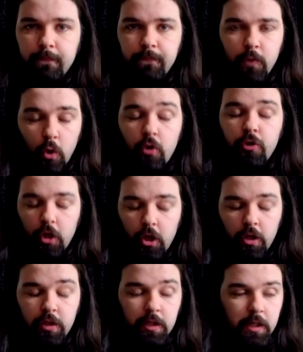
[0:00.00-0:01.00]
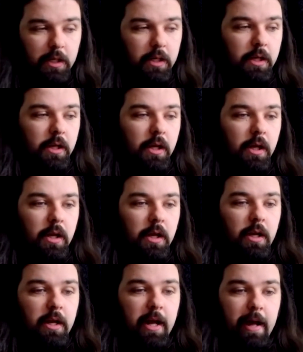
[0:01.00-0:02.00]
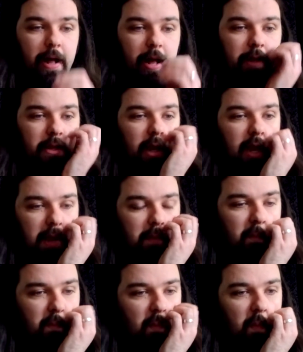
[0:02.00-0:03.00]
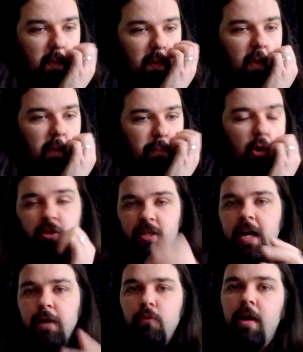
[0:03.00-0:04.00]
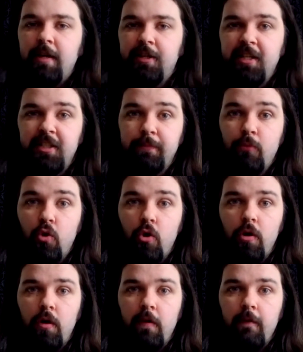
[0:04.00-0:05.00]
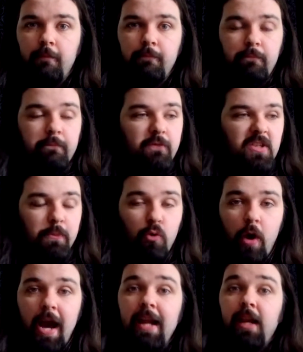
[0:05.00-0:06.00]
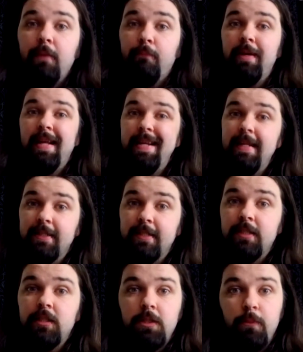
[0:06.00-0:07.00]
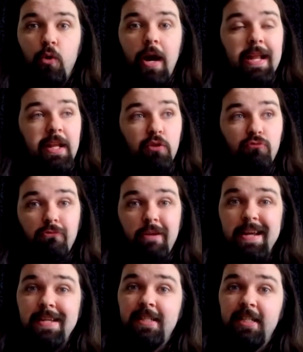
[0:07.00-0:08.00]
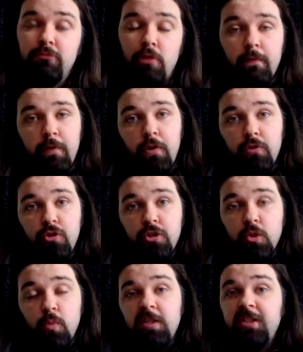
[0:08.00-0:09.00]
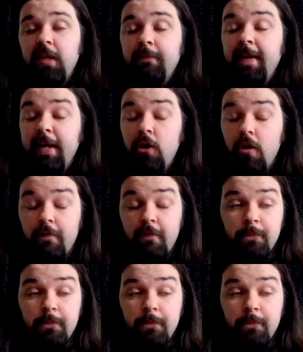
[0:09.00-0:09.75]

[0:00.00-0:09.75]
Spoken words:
on Earth. And personally, I would like to see some more alien planets, some more alien races, rather than just the ones that invade Earth.